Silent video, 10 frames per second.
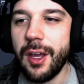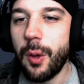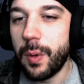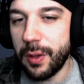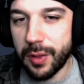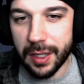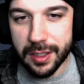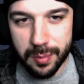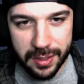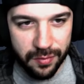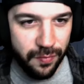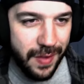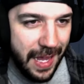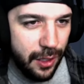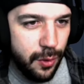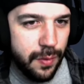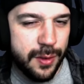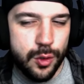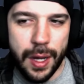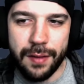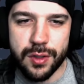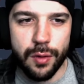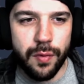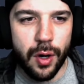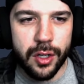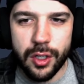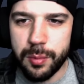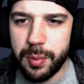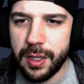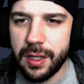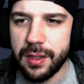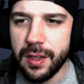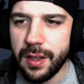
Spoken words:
What do you think is the best value of the draft so far, in your opinion?